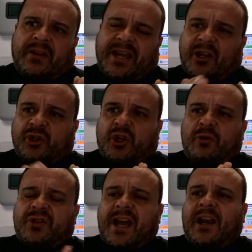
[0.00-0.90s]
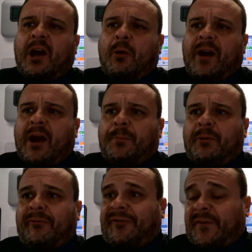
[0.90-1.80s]
they can choose that lower
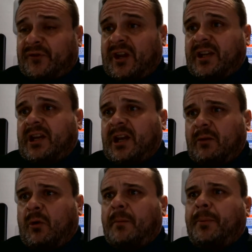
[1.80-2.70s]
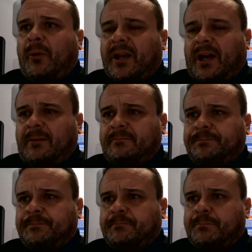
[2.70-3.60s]
output 15 kilowatt boiler
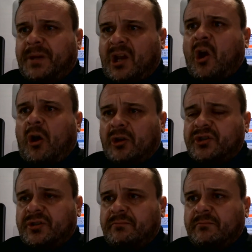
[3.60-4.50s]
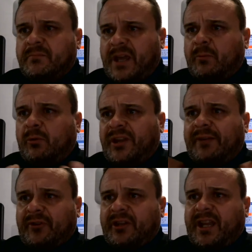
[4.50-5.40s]
because it will
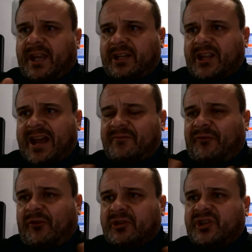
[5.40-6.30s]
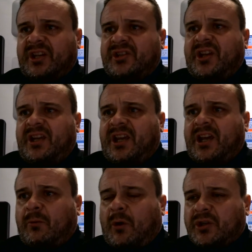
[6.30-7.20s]
never need that full 16
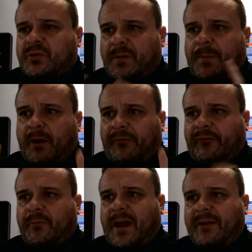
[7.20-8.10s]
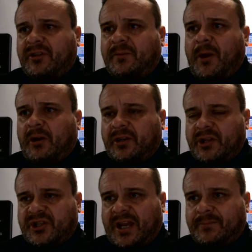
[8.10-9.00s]
kilowatts with both of them having demand at
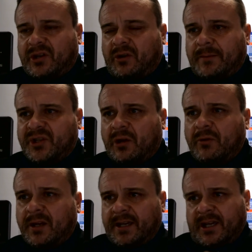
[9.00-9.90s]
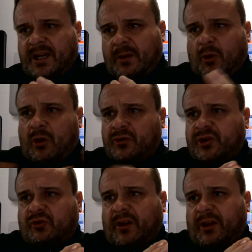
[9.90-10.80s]
the same time. So it will
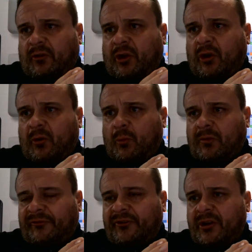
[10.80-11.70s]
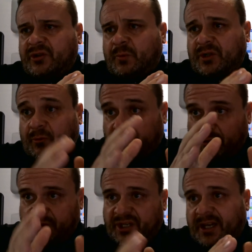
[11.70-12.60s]
concentrate on the hot water first, which will
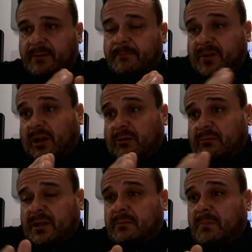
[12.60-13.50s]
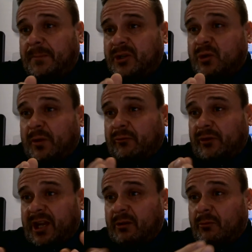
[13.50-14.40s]
use a, you know, maybe two or
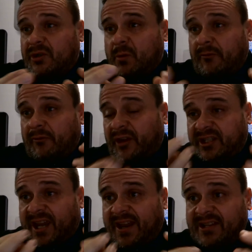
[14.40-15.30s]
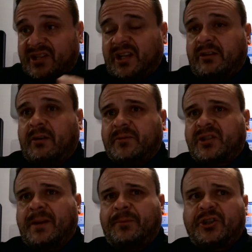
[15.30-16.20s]
three kilowatts worth of heat to get that cylinder up to
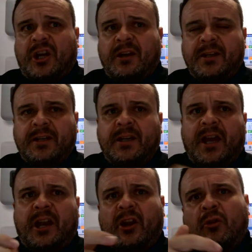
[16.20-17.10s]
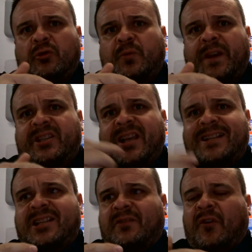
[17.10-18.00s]
temperature. And then, of course, when it's
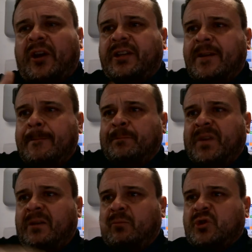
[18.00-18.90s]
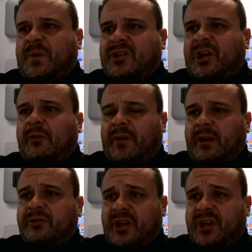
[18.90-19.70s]
satisfied, it will switch over